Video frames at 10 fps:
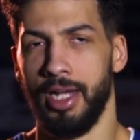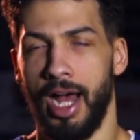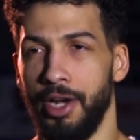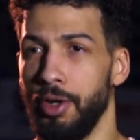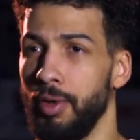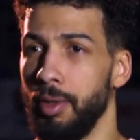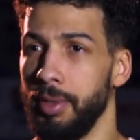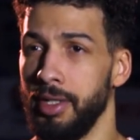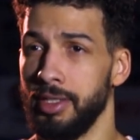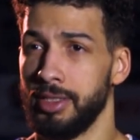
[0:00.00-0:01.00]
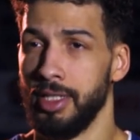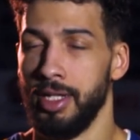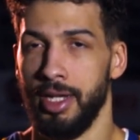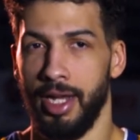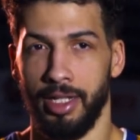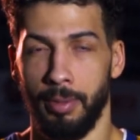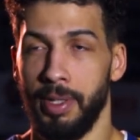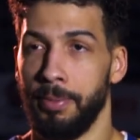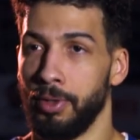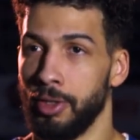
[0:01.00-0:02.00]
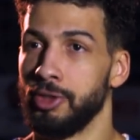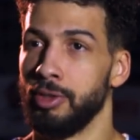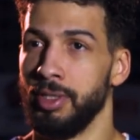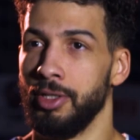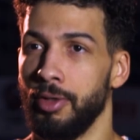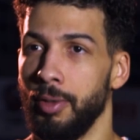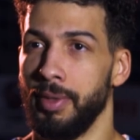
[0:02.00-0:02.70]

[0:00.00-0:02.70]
I know what it means, and the people close to me know what it